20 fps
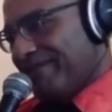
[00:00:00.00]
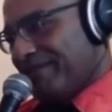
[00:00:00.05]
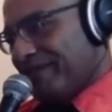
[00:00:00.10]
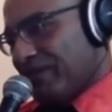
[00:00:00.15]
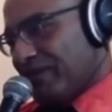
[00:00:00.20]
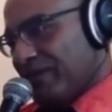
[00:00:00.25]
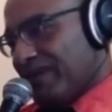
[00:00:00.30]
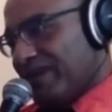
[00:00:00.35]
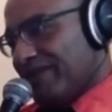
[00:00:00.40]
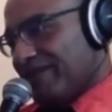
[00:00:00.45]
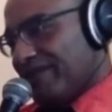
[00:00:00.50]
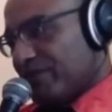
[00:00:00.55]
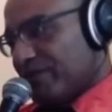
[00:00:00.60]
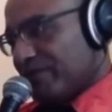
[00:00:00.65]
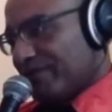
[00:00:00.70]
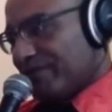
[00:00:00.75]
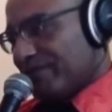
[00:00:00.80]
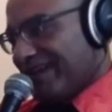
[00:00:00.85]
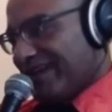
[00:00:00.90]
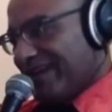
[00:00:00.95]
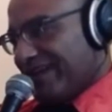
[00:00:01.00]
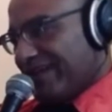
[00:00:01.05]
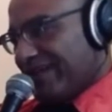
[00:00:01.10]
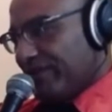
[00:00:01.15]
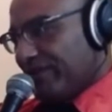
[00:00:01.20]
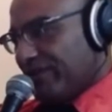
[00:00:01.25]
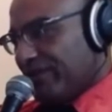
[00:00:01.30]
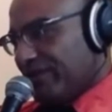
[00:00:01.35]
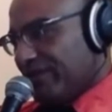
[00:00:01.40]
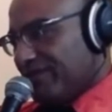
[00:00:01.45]
By way of the reply, the
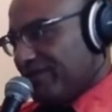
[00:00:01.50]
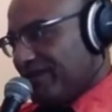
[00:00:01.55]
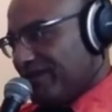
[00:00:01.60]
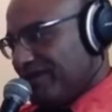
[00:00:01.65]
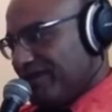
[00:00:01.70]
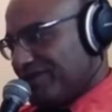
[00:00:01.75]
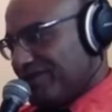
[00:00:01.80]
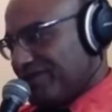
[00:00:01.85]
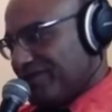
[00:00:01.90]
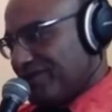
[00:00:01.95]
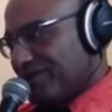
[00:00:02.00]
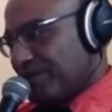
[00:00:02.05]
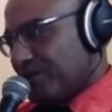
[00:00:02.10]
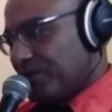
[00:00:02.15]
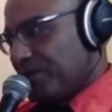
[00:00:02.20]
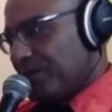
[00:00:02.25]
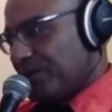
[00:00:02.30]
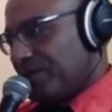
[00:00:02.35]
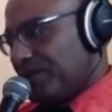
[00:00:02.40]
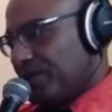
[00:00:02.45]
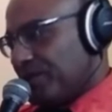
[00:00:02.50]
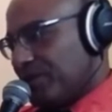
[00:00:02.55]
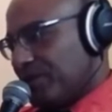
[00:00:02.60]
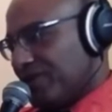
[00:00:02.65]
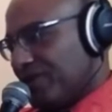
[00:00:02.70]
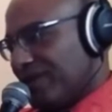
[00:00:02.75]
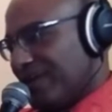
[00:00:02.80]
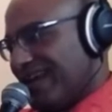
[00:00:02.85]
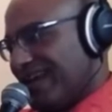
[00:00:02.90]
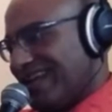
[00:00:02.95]
bulky monster
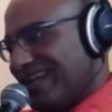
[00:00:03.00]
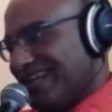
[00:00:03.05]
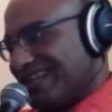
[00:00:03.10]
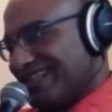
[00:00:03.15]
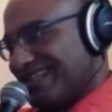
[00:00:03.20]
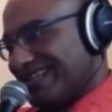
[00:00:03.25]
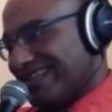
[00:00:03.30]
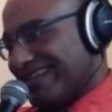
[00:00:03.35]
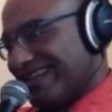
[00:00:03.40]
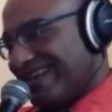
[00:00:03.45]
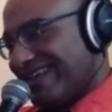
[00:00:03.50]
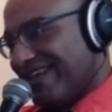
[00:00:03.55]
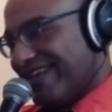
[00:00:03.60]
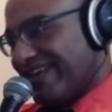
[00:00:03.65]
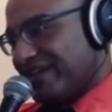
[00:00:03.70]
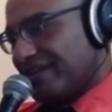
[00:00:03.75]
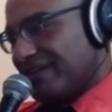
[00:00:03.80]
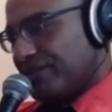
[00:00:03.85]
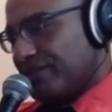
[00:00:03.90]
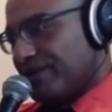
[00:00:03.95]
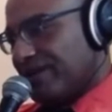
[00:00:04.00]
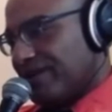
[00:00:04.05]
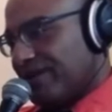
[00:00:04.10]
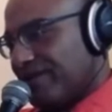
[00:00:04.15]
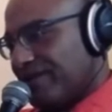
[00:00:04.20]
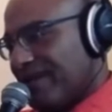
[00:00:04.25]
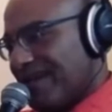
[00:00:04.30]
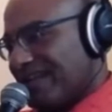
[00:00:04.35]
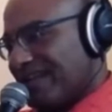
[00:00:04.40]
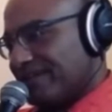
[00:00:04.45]
chittered hideously and swung out a
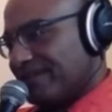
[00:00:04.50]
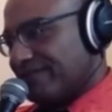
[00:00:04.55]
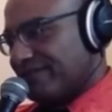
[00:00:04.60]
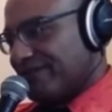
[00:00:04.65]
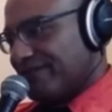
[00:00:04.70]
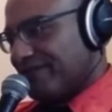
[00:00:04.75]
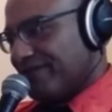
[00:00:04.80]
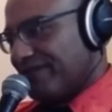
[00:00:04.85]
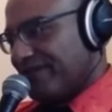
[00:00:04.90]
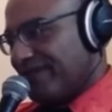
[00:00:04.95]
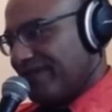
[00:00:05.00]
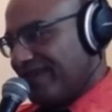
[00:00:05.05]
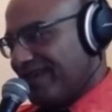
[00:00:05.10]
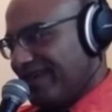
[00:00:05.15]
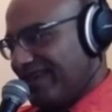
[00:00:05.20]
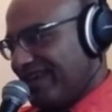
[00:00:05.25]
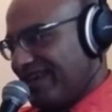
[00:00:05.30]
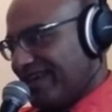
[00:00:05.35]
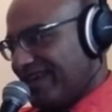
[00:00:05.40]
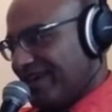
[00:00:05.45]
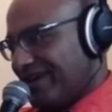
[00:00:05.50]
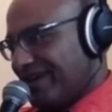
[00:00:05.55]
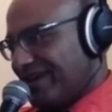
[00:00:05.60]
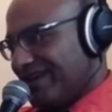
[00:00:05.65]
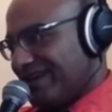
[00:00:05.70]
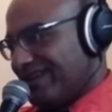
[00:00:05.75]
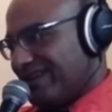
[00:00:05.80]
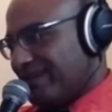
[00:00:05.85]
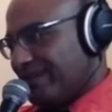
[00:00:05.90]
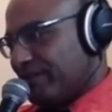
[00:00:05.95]
massive limb. It
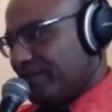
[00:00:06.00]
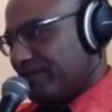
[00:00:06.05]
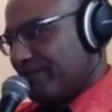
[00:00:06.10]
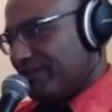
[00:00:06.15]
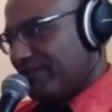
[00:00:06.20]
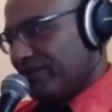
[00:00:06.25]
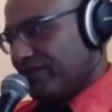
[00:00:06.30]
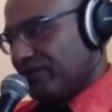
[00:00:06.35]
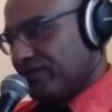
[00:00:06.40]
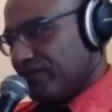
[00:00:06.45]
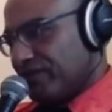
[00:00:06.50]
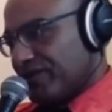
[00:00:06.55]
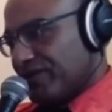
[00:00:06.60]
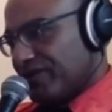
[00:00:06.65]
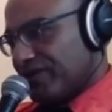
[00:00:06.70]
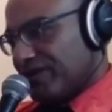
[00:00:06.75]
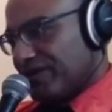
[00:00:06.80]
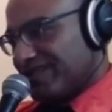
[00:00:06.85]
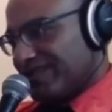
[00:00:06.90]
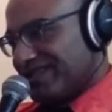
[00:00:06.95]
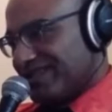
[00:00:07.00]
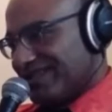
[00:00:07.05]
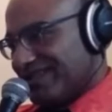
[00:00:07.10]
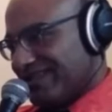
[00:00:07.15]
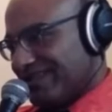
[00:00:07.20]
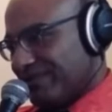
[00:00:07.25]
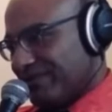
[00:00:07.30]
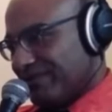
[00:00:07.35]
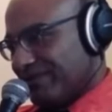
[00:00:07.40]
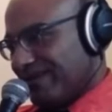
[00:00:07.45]
caught an unprepared Luke across the
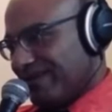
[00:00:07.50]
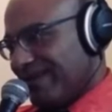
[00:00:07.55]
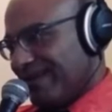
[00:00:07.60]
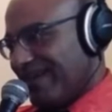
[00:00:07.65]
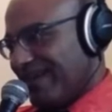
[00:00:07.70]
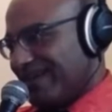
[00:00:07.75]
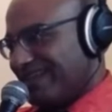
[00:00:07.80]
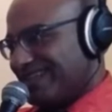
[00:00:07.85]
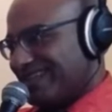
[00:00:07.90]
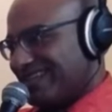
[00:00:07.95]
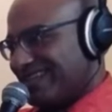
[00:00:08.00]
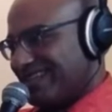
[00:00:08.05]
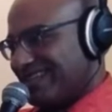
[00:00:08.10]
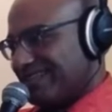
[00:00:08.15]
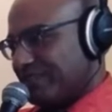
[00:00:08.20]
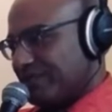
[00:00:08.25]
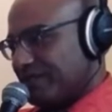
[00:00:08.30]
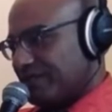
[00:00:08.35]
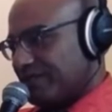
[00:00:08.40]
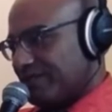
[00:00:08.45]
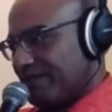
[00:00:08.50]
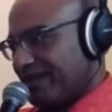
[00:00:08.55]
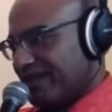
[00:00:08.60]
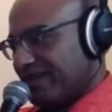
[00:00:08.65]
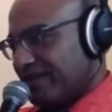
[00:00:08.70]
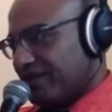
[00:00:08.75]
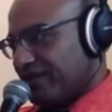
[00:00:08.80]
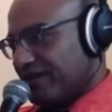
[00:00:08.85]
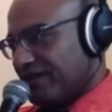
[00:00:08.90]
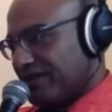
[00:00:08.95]
temple and sent him
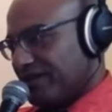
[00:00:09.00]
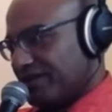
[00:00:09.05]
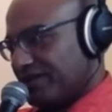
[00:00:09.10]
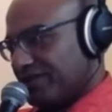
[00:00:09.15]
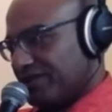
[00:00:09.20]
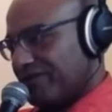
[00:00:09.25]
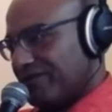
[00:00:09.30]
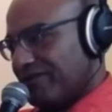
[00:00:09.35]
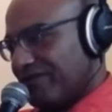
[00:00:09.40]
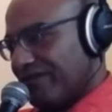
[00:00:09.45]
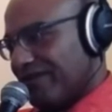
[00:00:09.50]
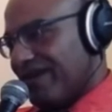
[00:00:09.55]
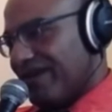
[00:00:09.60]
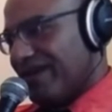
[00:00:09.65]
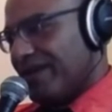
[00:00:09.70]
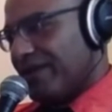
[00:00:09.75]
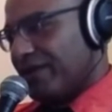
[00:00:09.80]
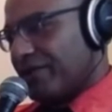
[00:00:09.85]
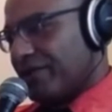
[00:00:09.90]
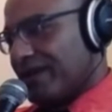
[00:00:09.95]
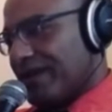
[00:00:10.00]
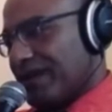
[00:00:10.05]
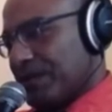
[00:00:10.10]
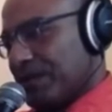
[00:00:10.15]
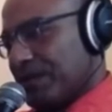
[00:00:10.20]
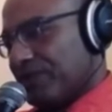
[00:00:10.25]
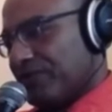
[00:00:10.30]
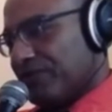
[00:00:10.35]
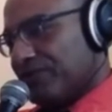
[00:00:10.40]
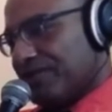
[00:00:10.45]
spinning across the room,
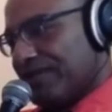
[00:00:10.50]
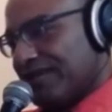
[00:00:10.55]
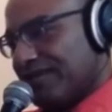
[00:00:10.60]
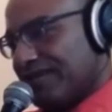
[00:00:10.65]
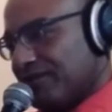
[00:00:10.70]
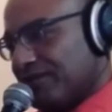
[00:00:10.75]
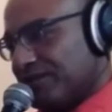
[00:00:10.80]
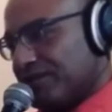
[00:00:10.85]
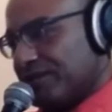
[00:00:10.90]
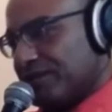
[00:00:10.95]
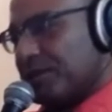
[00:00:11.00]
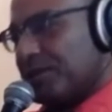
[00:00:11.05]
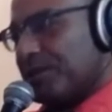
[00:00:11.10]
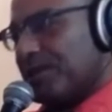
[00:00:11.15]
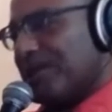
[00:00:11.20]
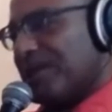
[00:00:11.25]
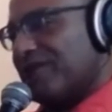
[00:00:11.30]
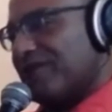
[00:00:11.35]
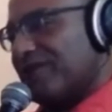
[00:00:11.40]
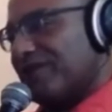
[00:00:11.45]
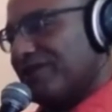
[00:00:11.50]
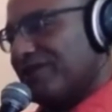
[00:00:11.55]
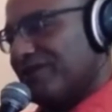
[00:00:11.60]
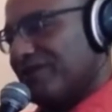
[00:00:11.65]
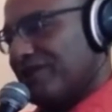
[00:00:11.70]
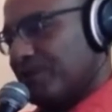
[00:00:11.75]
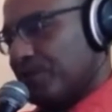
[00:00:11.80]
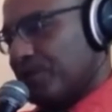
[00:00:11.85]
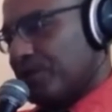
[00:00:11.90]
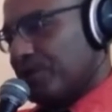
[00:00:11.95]
crashing through tables and shattering a
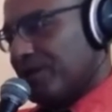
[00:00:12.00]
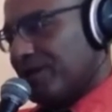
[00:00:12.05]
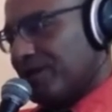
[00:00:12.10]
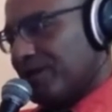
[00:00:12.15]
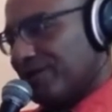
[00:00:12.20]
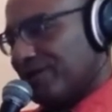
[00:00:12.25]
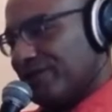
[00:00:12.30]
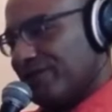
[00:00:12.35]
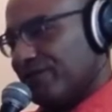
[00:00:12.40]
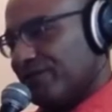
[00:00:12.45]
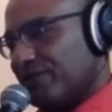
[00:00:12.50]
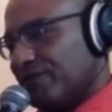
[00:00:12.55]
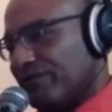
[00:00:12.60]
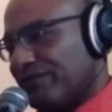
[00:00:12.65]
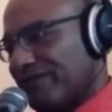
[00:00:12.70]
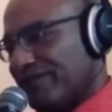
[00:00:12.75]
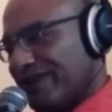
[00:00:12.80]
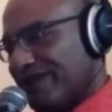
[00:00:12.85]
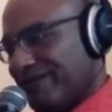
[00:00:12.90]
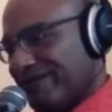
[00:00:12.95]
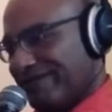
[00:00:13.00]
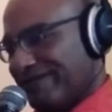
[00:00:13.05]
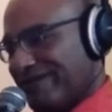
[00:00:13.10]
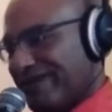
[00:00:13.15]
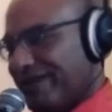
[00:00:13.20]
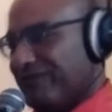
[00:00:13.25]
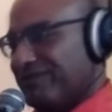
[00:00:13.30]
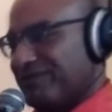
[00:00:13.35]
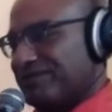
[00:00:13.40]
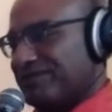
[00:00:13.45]
large jug filled with
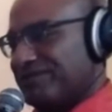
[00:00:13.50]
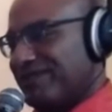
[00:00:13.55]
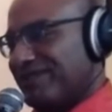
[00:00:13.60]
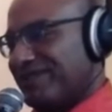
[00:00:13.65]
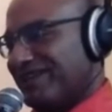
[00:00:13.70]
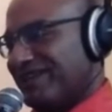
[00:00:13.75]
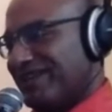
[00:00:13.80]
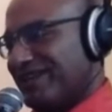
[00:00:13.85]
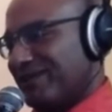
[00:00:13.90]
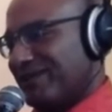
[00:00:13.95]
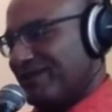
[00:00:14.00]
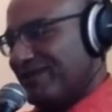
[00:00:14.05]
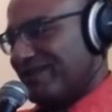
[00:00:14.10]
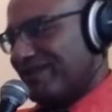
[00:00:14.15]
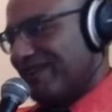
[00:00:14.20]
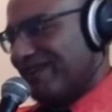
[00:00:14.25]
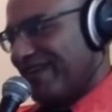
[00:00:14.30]
foul-smelling liquid.